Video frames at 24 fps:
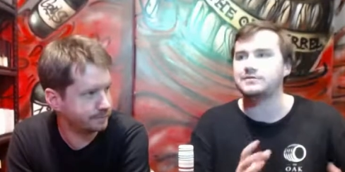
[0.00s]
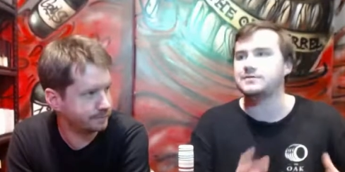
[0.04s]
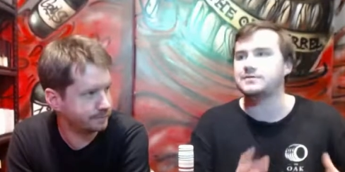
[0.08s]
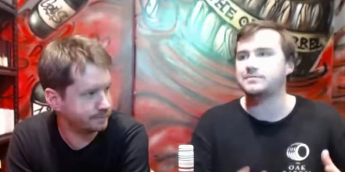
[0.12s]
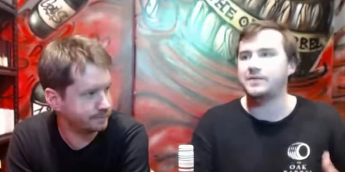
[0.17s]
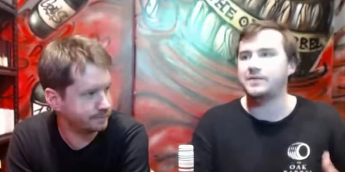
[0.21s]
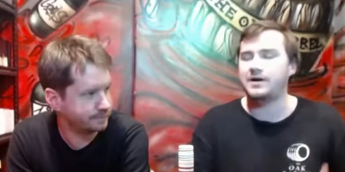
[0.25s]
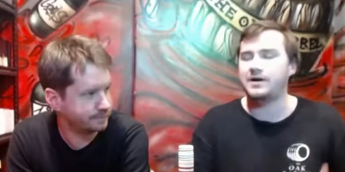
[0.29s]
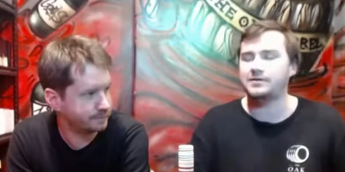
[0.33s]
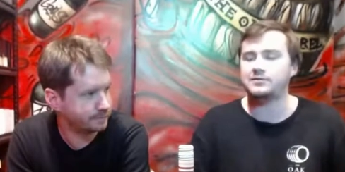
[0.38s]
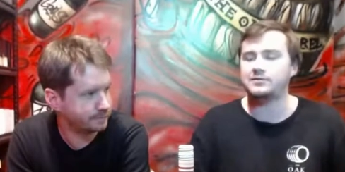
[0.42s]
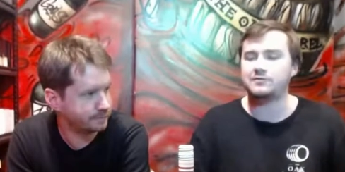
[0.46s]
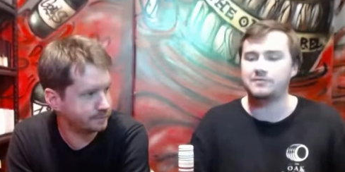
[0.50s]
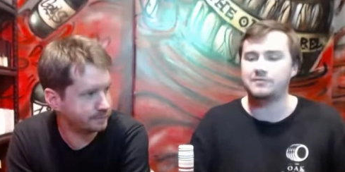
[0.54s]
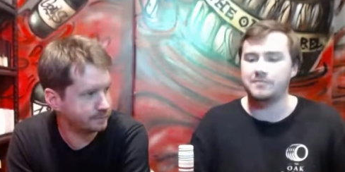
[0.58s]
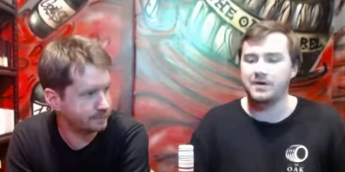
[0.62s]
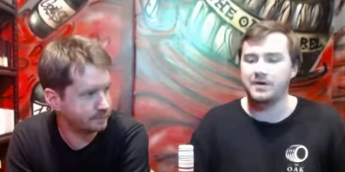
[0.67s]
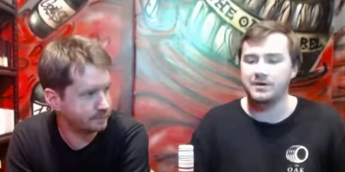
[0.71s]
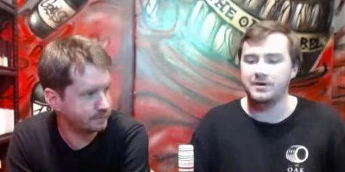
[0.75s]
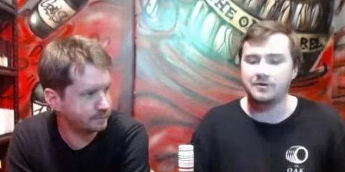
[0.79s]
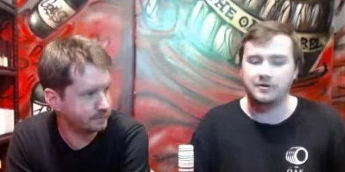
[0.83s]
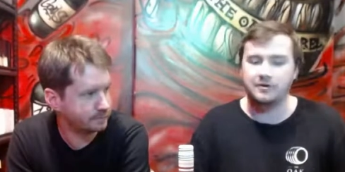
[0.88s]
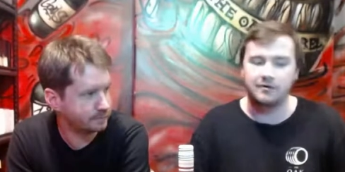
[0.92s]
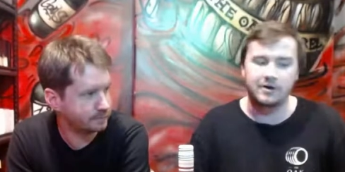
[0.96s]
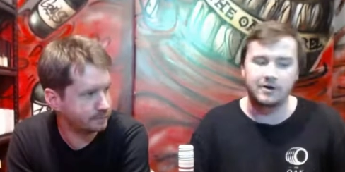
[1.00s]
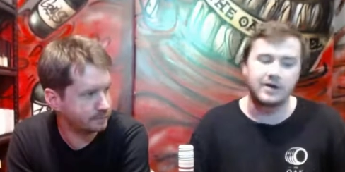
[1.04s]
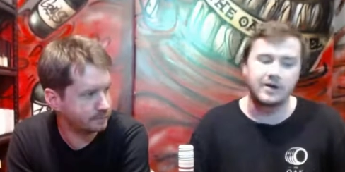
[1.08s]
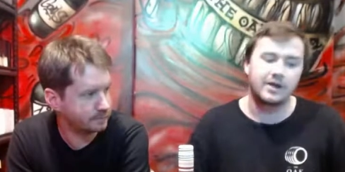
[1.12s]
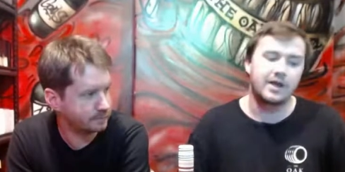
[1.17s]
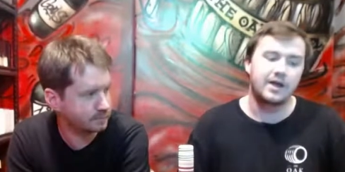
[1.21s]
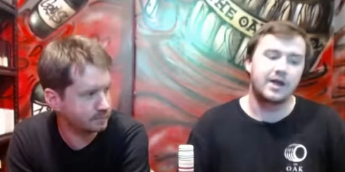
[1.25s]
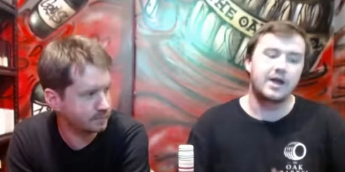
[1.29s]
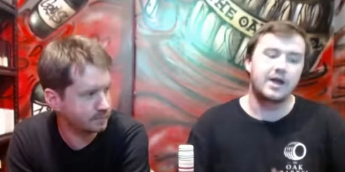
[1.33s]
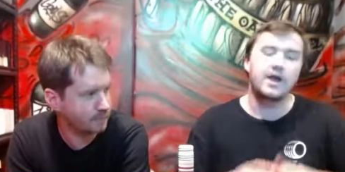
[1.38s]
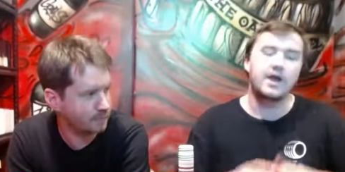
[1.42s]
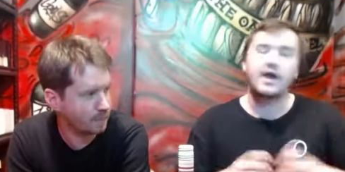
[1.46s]
Speaker 1: some parcels of Pinot Gris
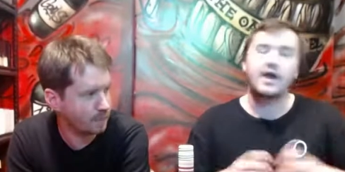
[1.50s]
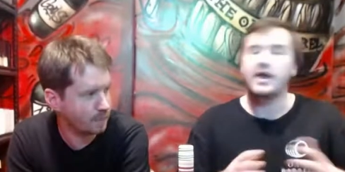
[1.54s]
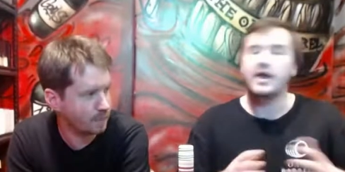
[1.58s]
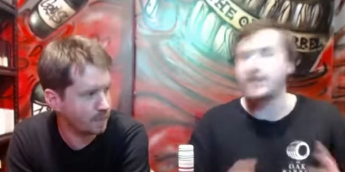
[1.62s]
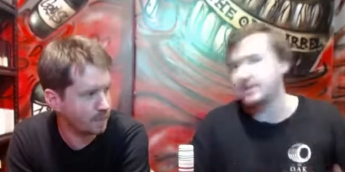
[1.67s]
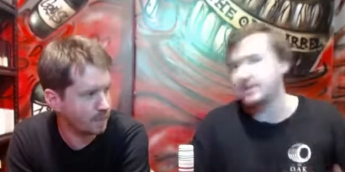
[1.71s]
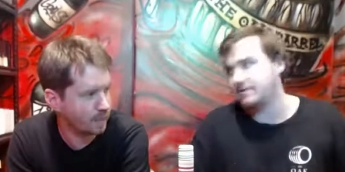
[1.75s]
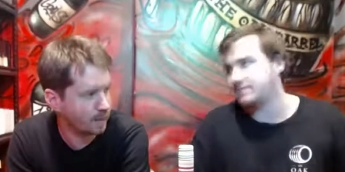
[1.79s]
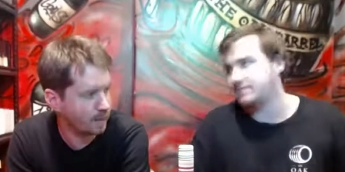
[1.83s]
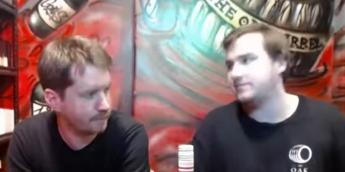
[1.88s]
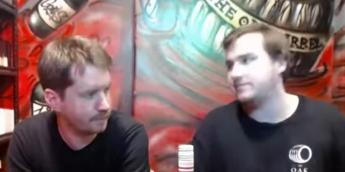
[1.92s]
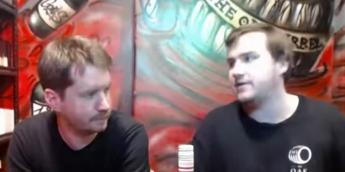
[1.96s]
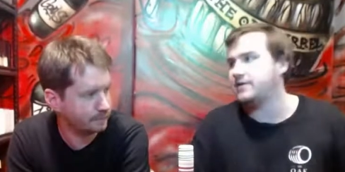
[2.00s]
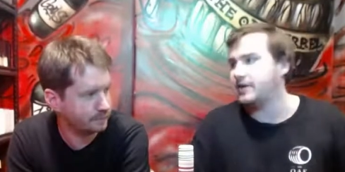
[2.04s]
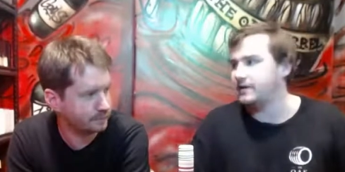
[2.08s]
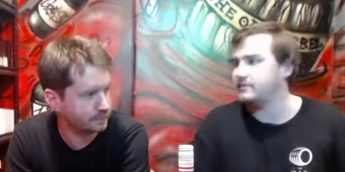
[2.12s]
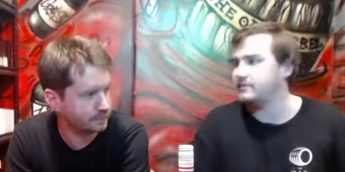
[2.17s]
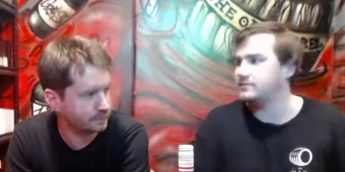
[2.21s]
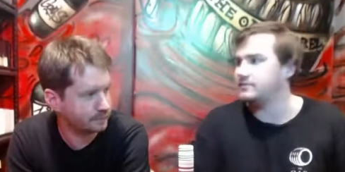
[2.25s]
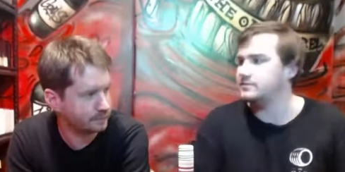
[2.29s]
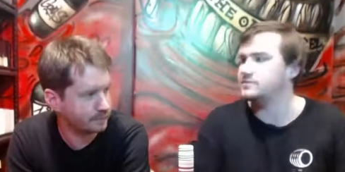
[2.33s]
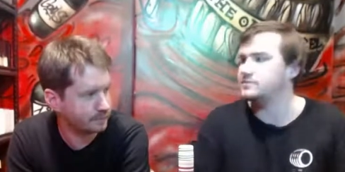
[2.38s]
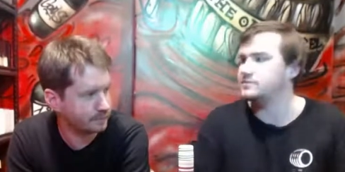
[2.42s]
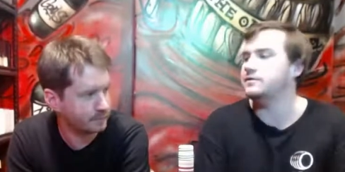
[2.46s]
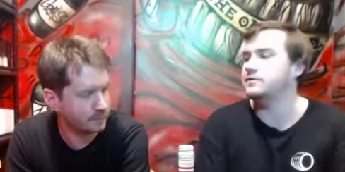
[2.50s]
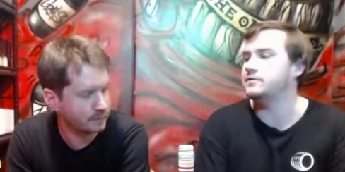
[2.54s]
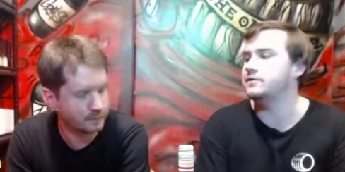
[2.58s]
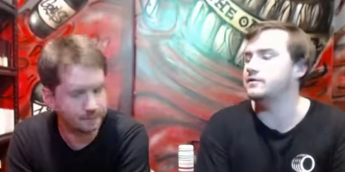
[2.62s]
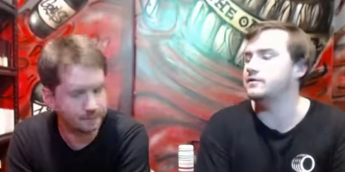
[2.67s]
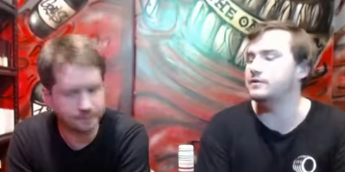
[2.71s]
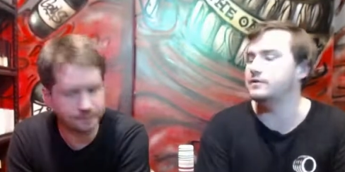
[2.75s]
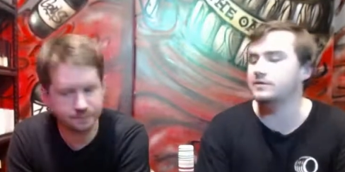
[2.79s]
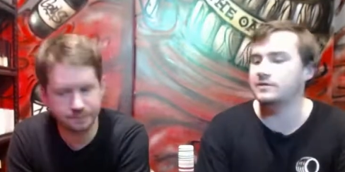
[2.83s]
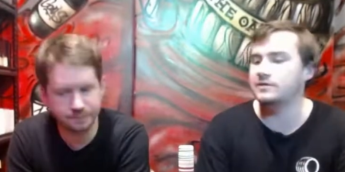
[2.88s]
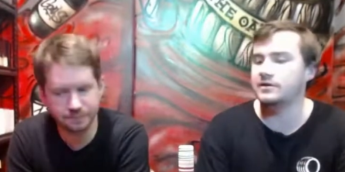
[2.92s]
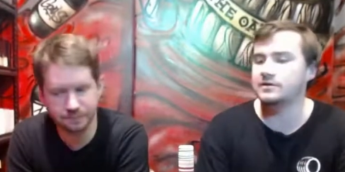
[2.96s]
if it suited
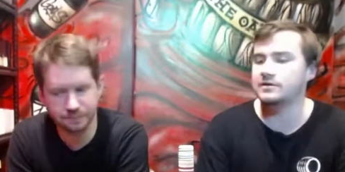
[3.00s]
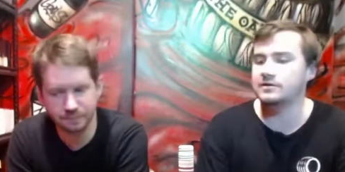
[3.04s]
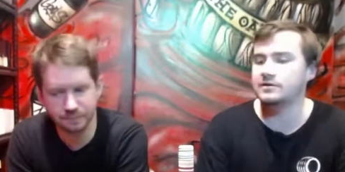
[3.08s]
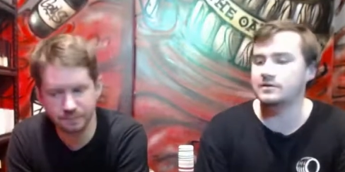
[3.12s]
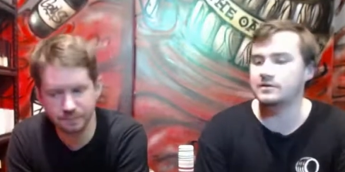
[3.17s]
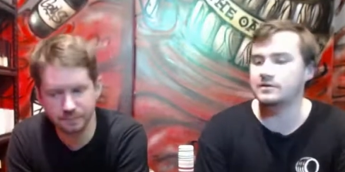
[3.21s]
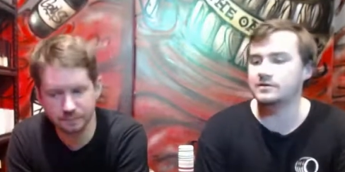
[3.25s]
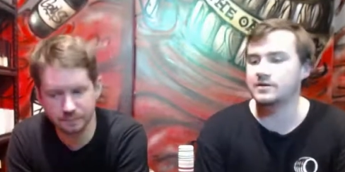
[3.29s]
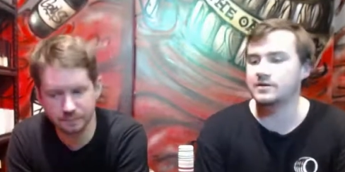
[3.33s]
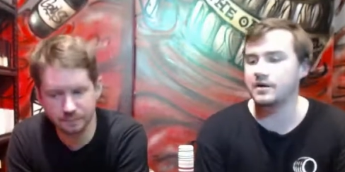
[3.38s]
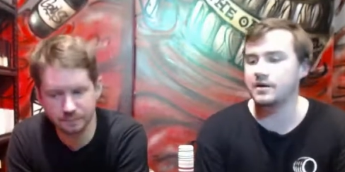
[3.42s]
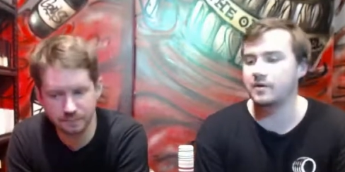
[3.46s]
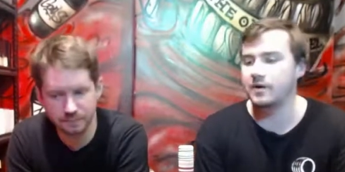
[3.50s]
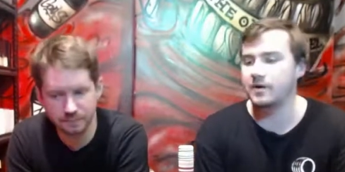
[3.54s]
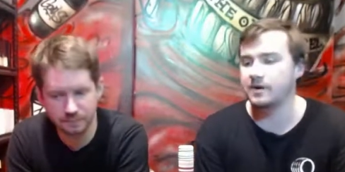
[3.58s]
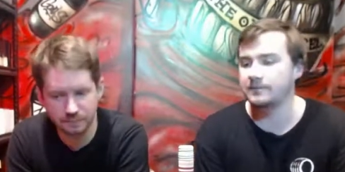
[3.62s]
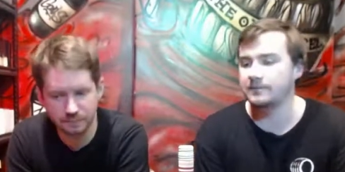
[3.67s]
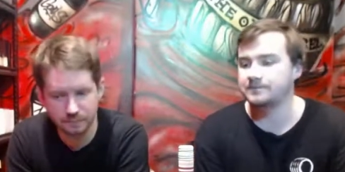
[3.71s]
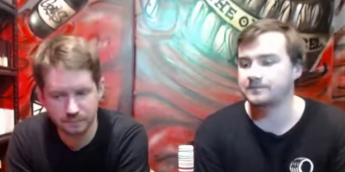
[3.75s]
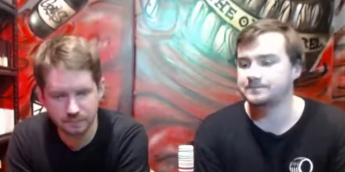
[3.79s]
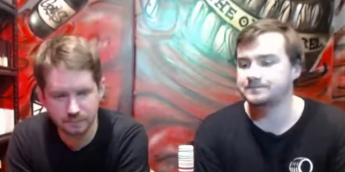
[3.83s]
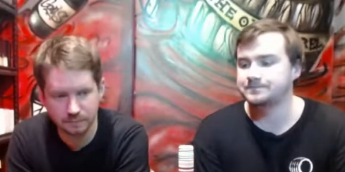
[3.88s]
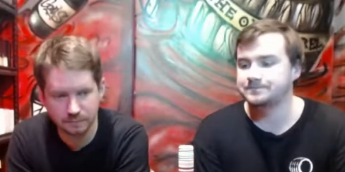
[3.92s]
the the, the terroir.